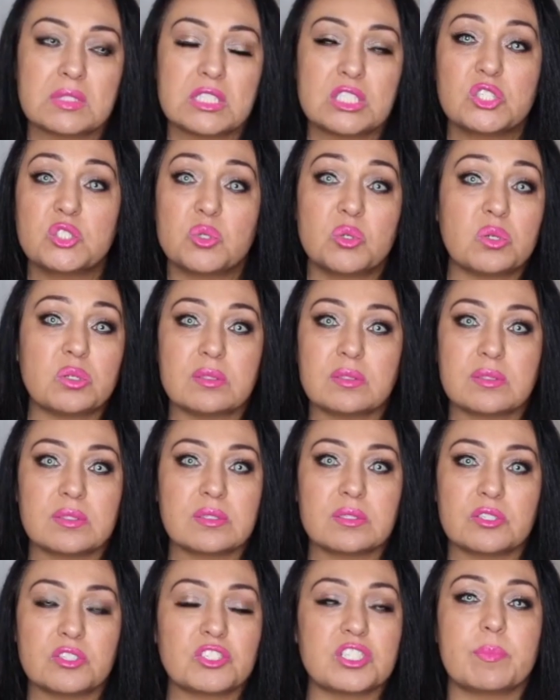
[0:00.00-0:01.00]

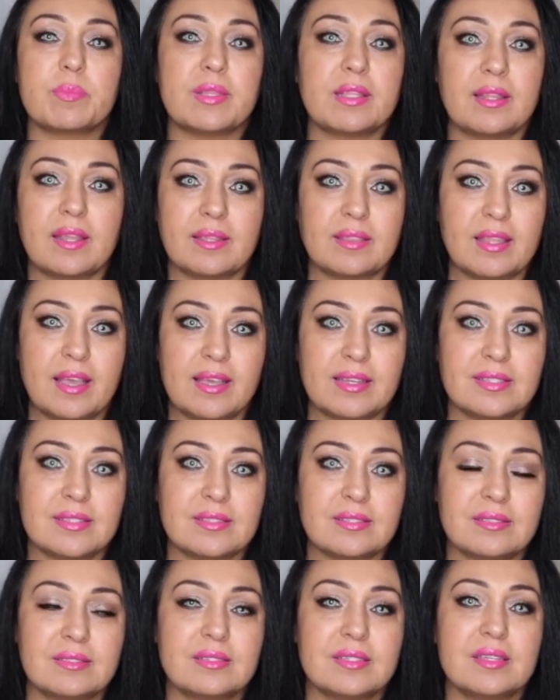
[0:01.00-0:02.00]
zoodles or something like that.
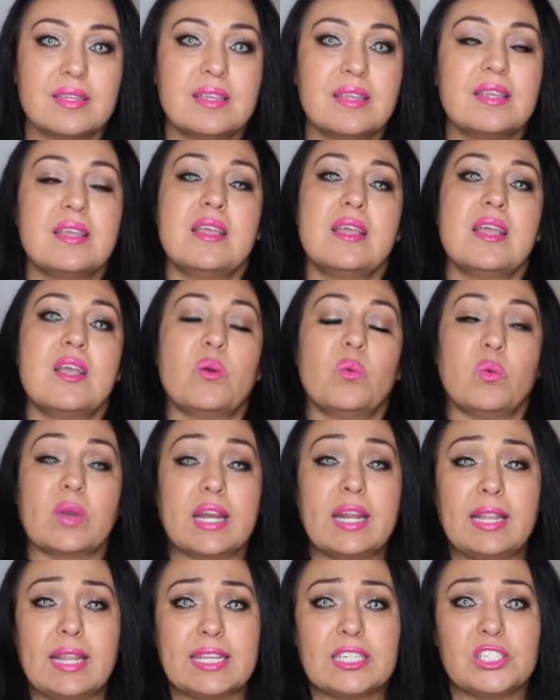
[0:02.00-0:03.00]
What I
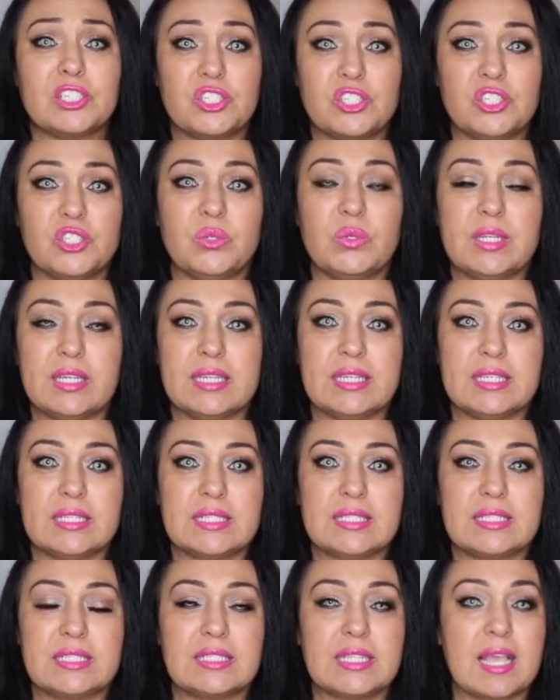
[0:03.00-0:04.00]
like to do
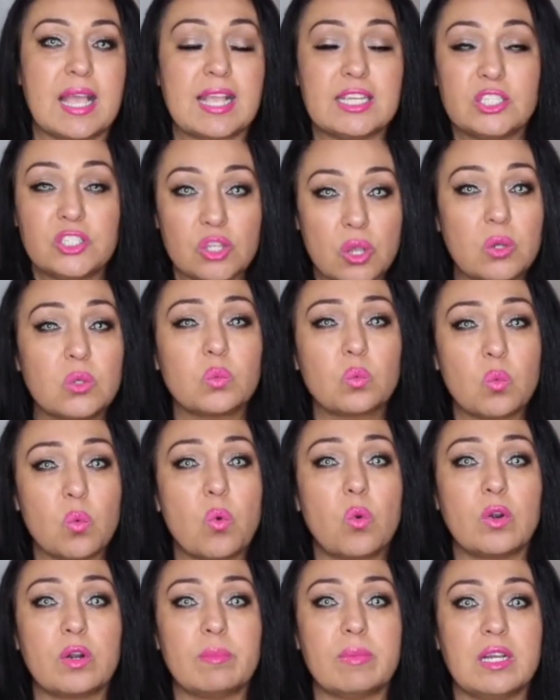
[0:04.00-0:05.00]
is I don't
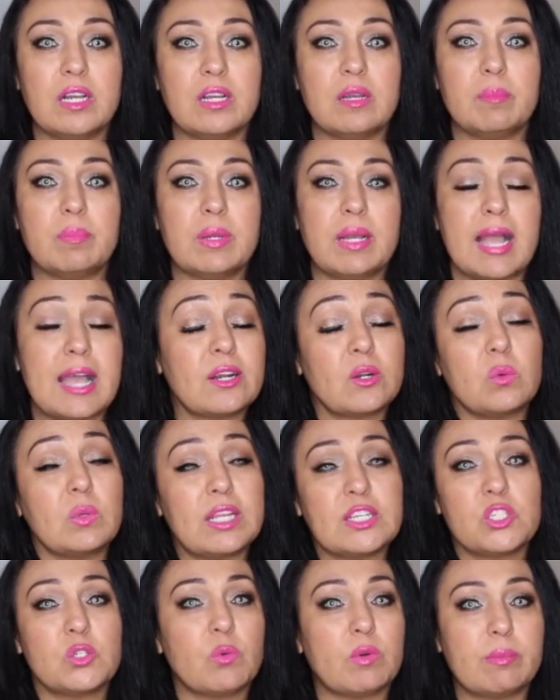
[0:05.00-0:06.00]
warm up, I don't
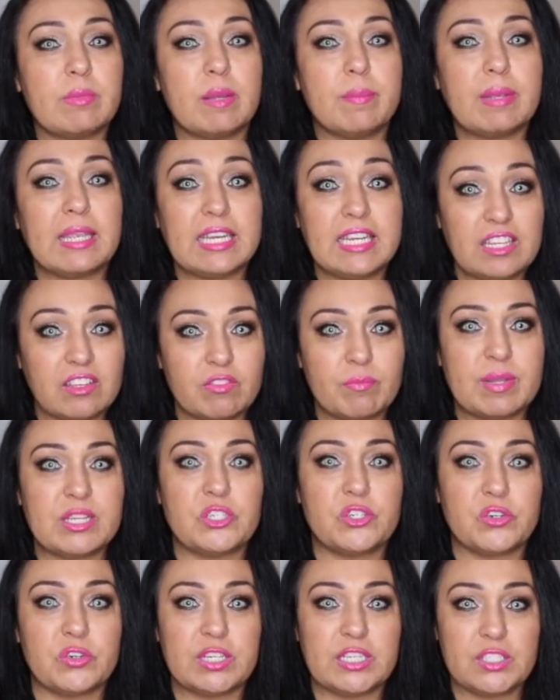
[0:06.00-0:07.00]
like to warm up any of my
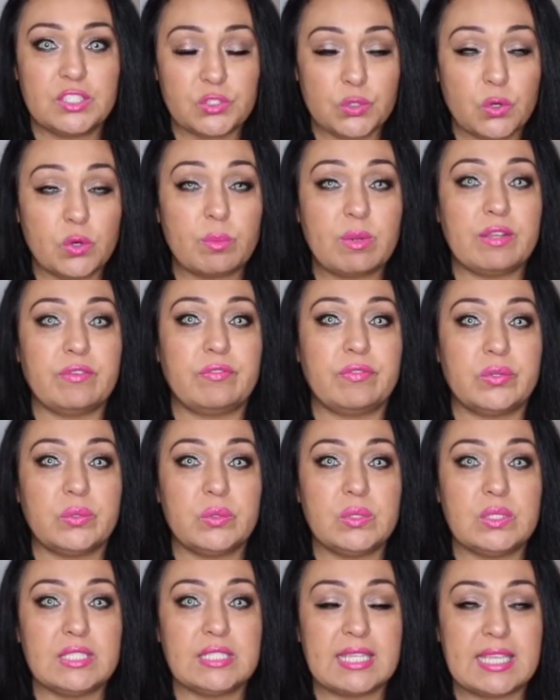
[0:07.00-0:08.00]
drinks or my
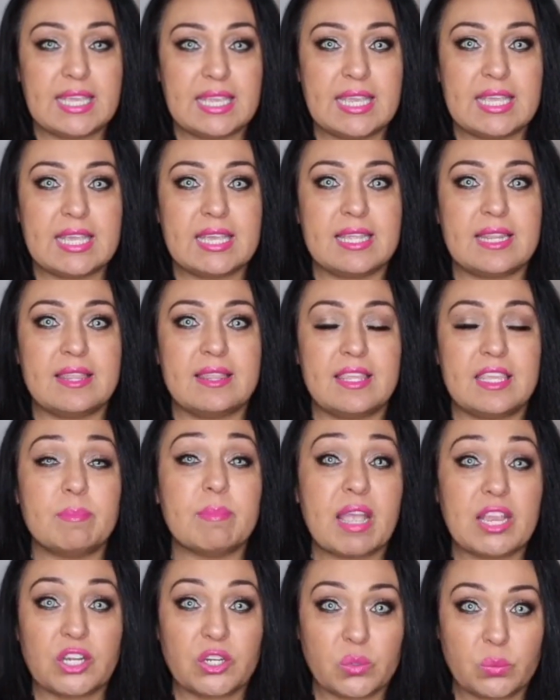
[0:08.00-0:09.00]
foods in the
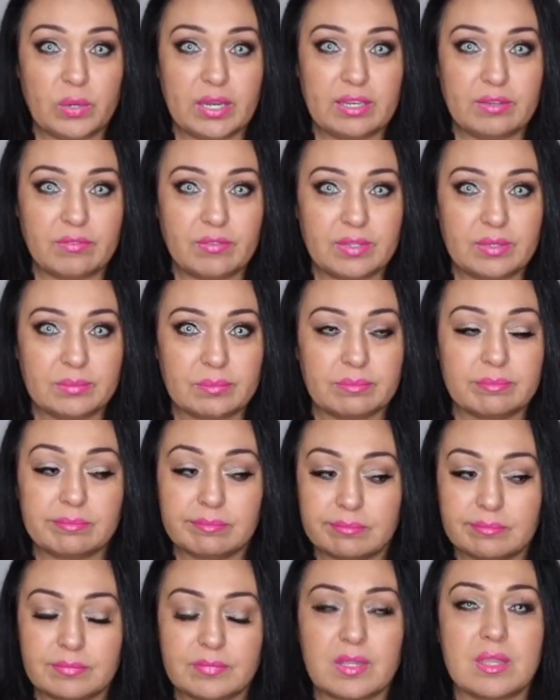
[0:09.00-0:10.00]
microwave.
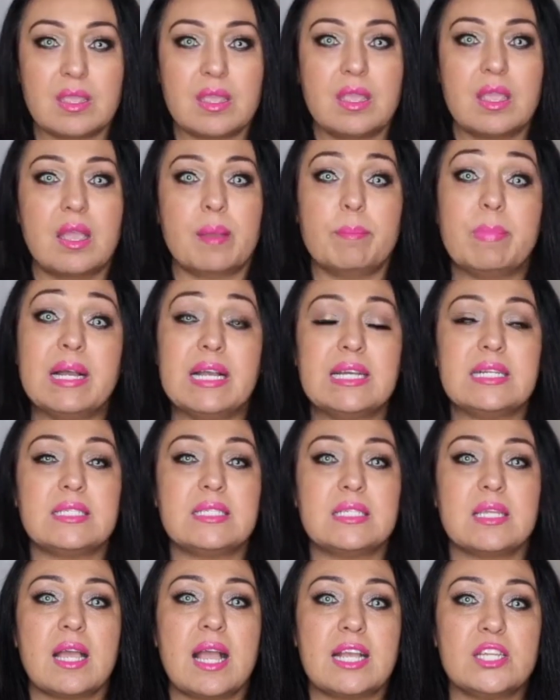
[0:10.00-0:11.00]

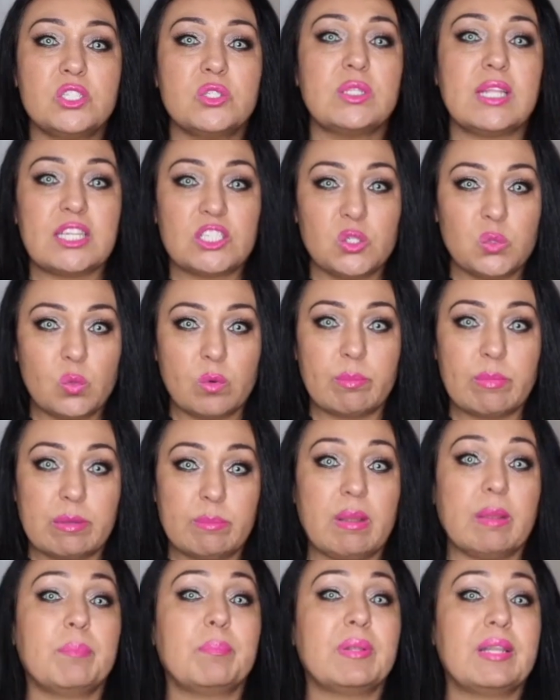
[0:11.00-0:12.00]
But I do like to warm up
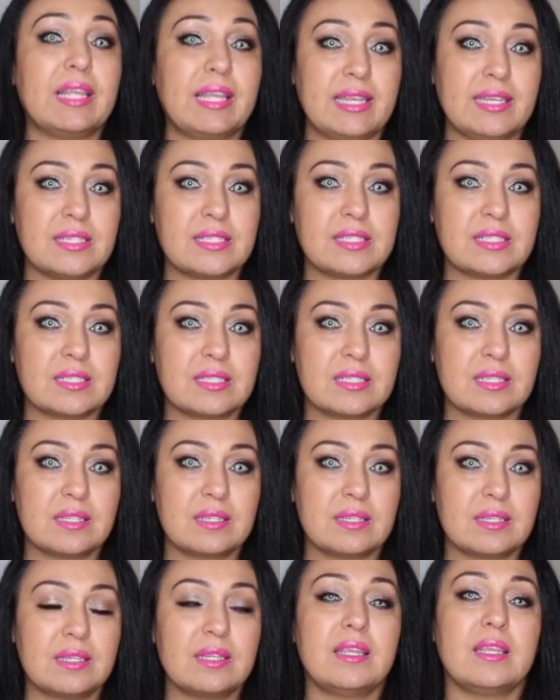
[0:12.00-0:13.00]
my plate
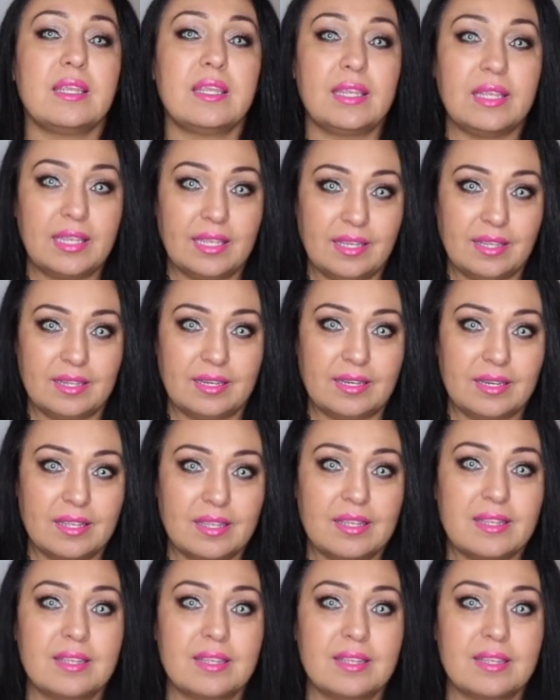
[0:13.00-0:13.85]
in